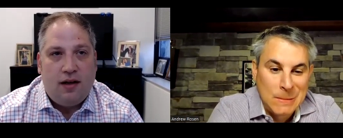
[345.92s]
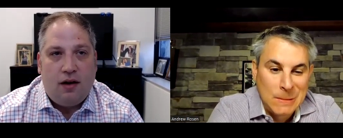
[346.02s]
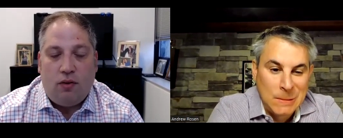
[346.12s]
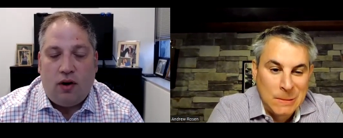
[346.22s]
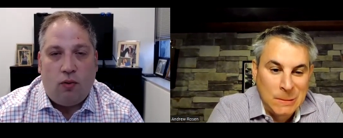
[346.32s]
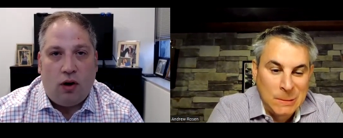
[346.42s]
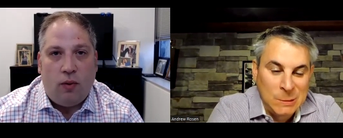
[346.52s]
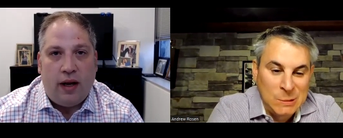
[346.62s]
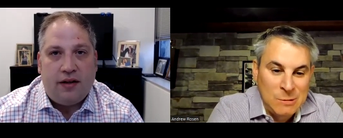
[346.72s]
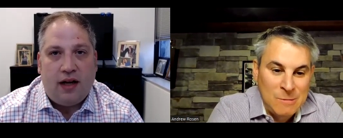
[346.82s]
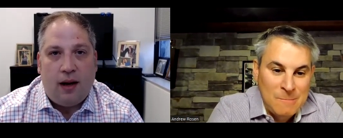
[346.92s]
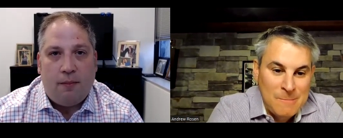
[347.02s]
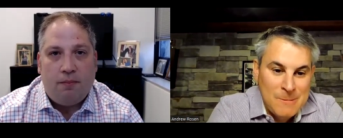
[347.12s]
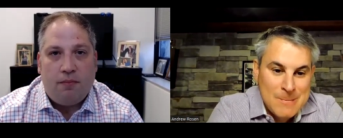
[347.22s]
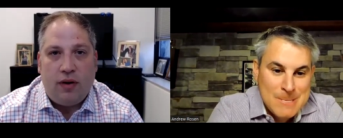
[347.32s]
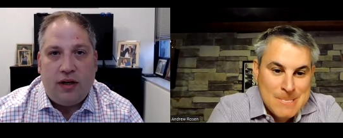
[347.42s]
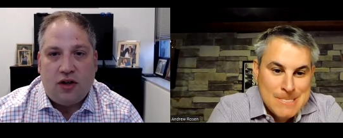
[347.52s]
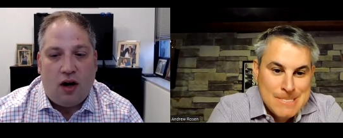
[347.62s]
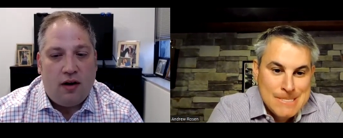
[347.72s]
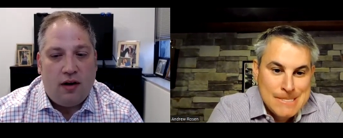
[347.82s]
Speaker 1: what a whirlwind. We
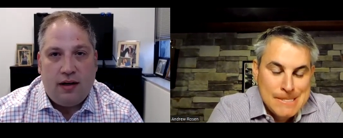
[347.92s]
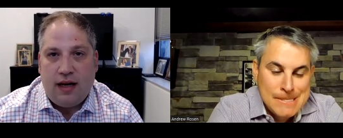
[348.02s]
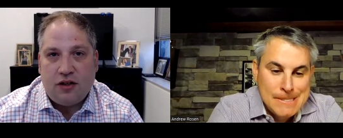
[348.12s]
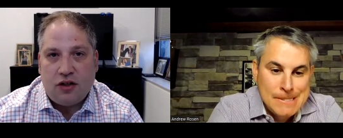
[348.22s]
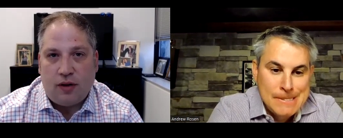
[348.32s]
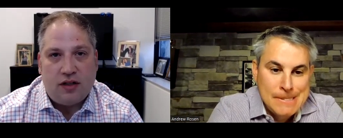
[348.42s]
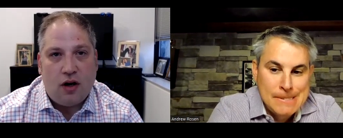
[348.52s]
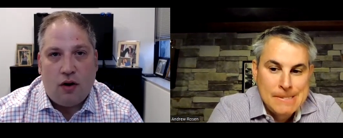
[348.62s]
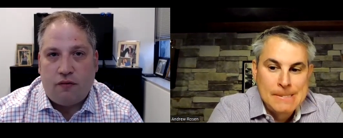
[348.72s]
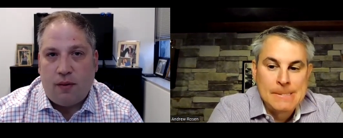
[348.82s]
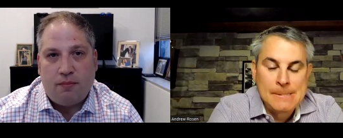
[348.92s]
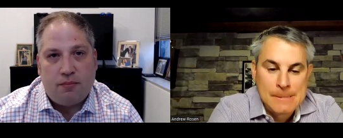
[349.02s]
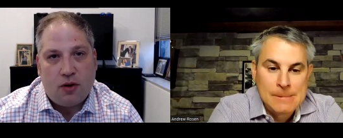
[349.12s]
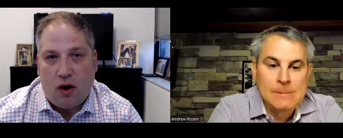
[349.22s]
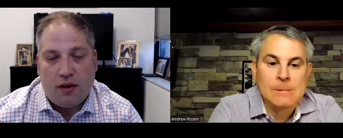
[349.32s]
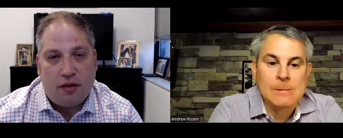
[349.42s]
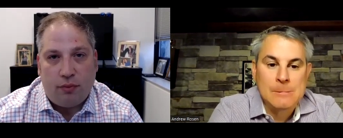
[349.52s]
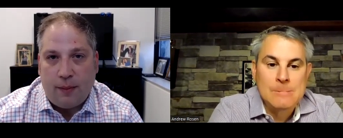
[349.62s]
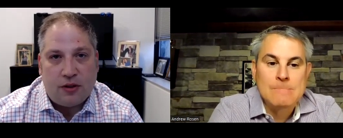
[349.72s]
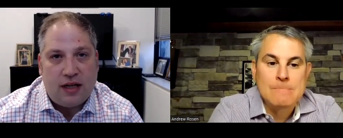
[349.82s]
saw interest rates go from, call it
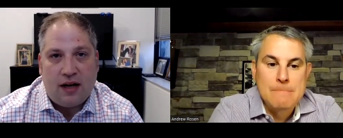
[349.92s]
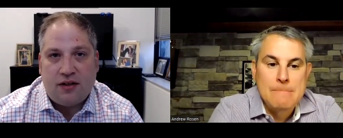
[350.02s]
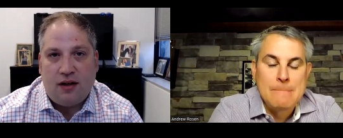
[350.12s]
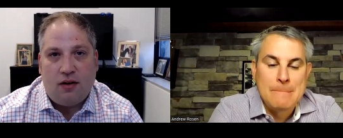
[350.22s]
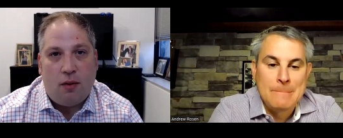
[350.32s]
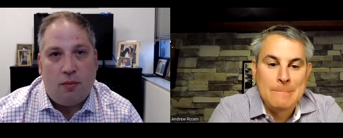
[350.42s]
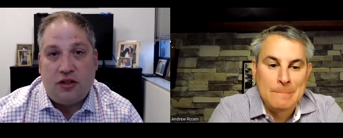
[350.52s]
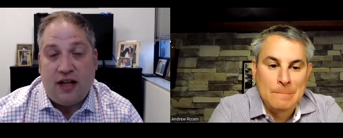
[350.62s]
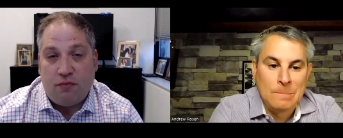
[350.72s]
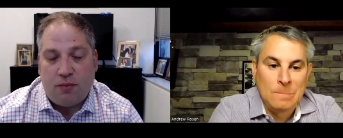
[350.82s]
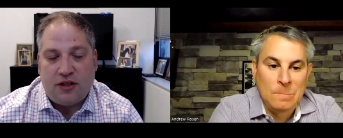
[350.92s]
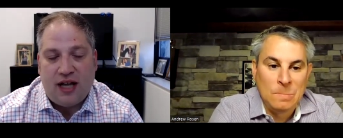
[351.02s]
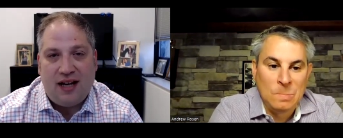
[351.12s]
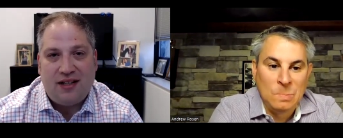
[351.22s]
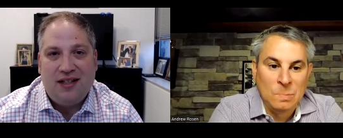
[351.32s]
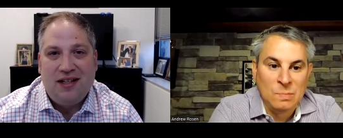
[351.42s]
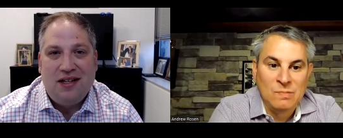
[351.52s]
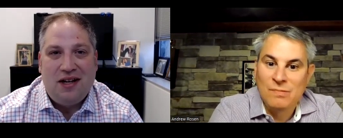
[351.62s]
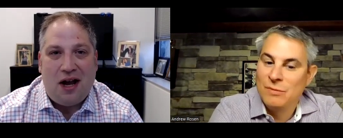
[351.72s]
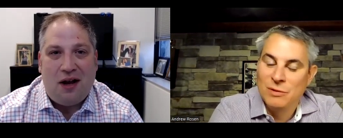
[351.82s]
3% to almost 7%
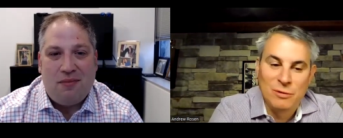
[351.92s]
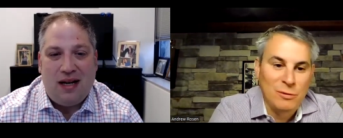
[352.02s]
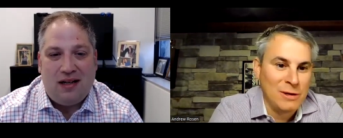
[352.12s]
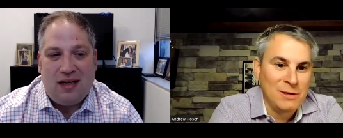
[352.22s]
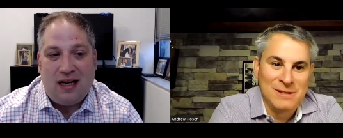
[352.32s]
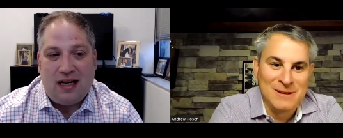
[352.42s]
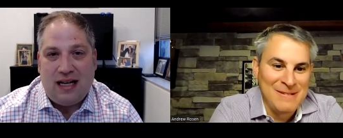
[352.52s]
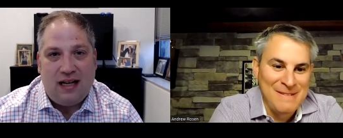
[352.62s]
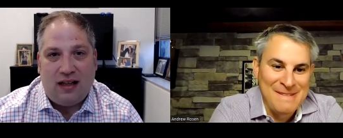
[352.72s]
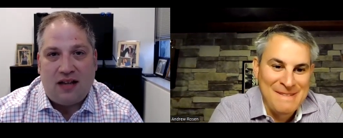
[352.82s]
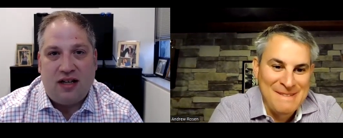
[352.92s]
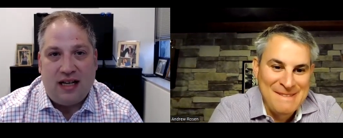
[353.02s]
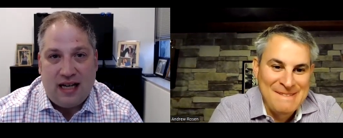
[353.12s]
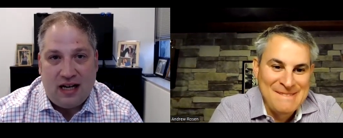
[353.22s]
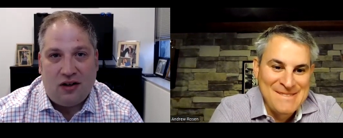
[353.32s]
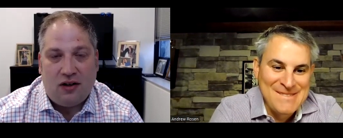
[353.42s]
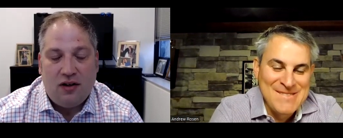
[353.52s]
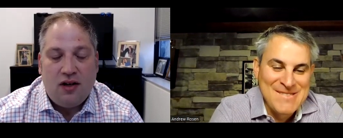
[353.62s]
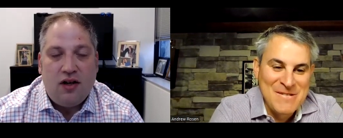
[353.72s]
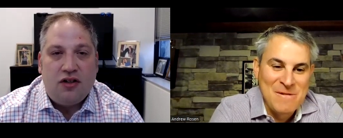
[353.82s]
in less than a year.
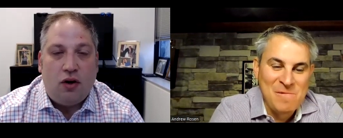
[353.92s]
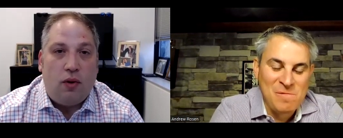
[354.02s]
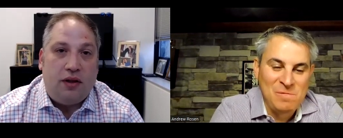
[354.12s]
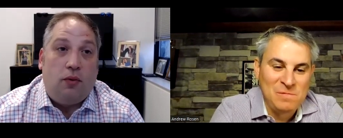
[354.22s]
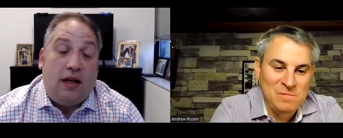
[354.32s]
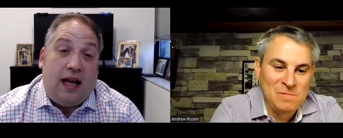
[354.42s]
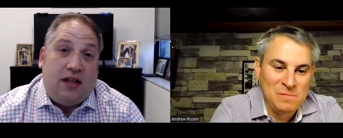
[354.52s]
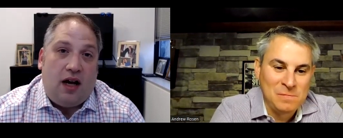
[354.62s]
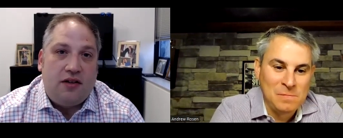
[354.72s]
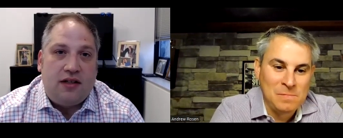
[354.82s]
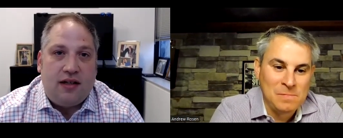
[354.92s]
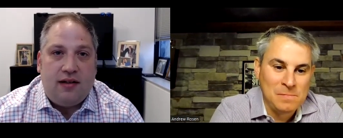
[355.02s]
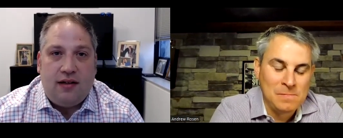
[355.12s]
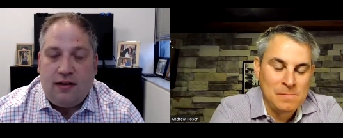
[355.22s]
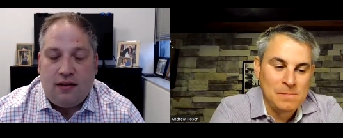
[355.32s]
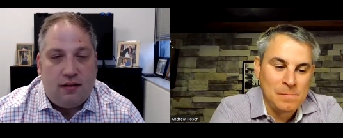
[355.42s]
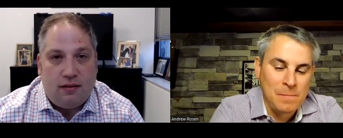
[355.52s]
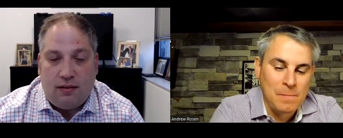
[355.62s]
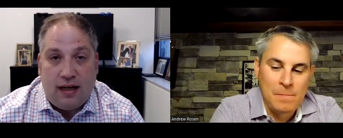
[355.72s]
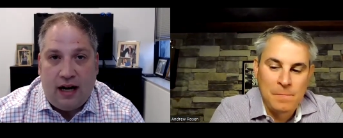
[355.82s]
So what that does is it
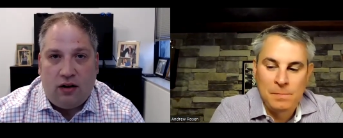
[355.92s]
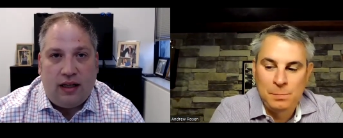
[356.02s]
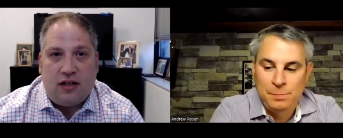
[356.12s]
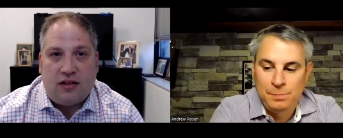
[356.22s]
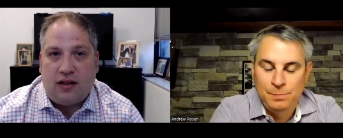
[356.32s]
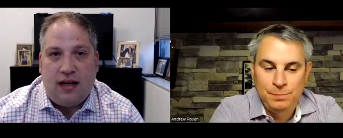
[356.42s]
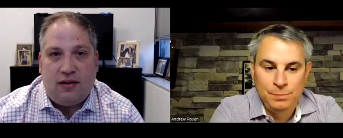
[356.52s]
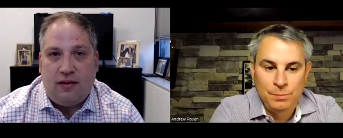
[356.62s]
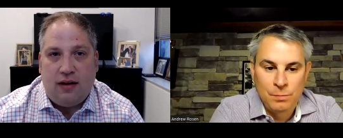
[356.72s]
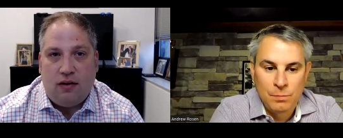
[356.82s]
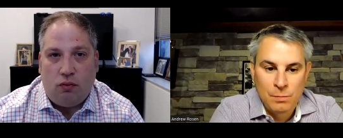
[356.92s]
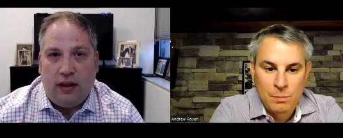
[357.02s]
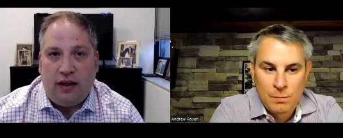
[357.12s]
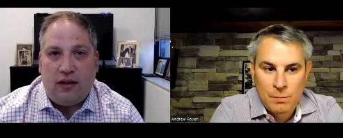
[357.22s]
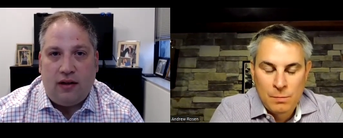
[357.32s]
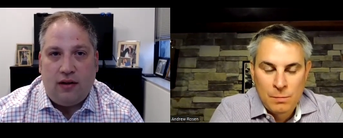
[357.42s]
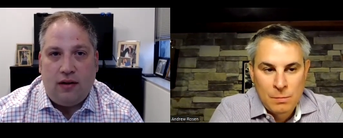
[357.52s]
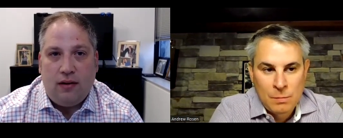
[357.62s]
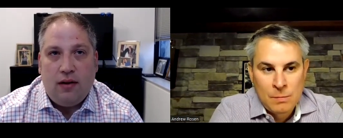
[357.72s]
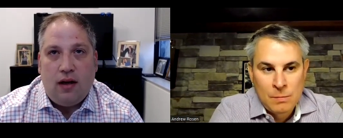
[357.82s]
inherently it really
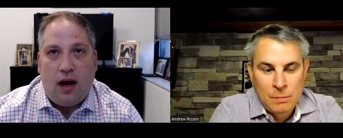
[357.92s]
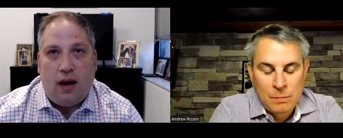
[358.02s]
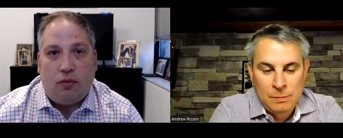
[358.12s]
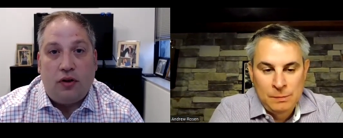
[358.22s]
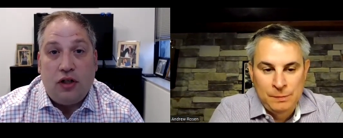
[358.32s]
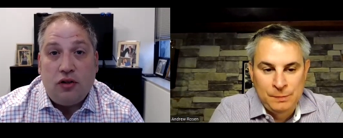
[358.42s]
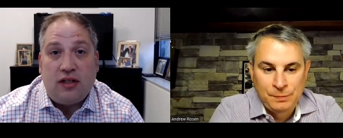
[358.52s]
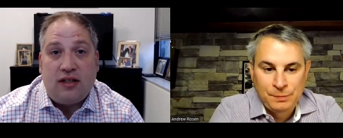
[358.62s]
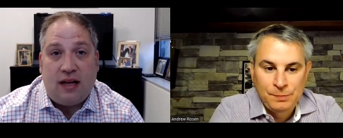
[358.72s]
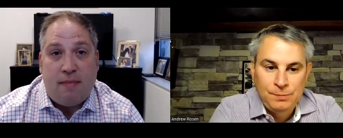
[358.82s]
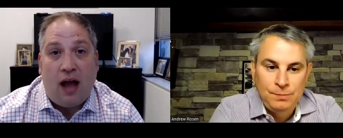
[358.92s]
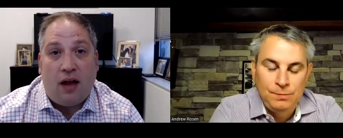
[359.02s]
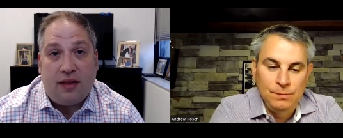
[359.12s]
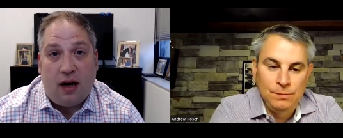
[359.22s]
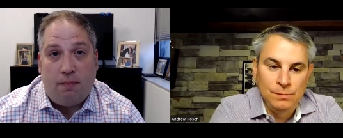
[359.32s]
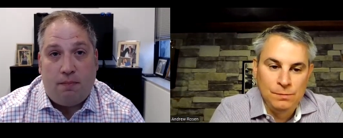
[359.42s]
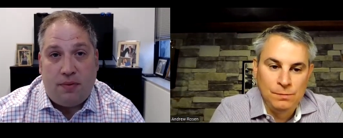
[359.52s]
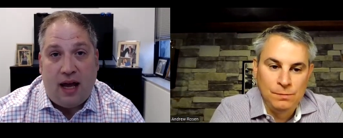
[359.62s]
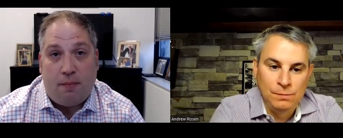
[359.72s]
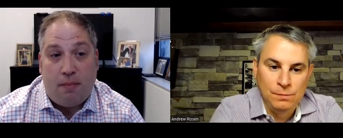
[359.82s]
reduces the amount
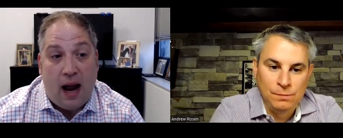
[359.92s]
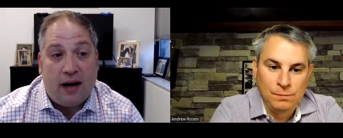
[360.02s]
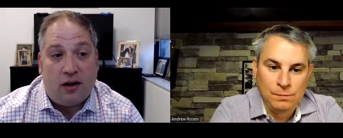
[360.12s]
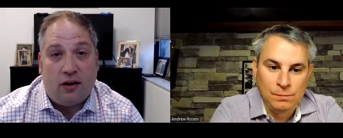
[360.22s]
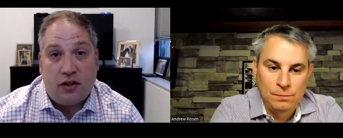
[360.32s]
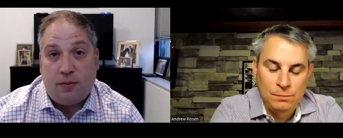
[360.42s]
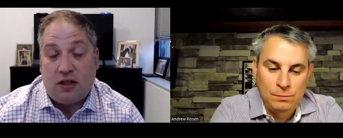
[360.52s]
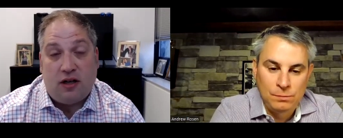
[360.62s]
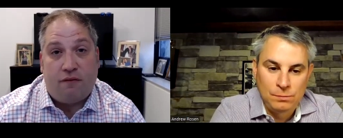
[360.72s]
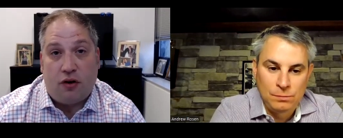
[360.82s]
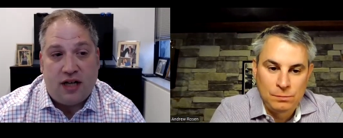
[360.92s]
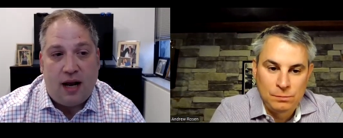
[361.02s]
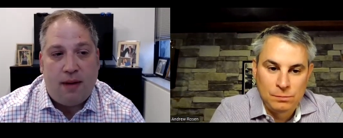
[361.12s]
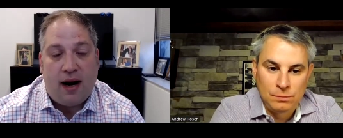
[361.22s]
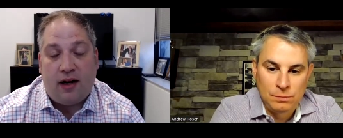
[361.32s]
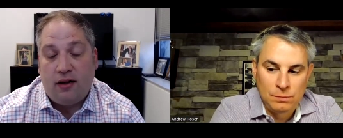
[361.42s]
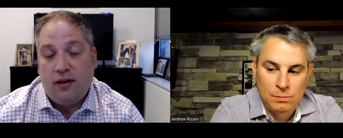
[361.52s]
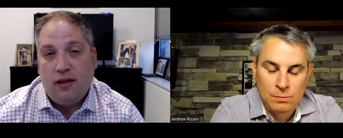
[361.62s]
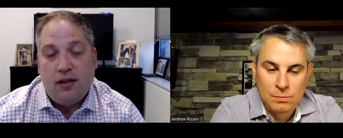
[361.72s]
that a buyer, especially a first-time buyer,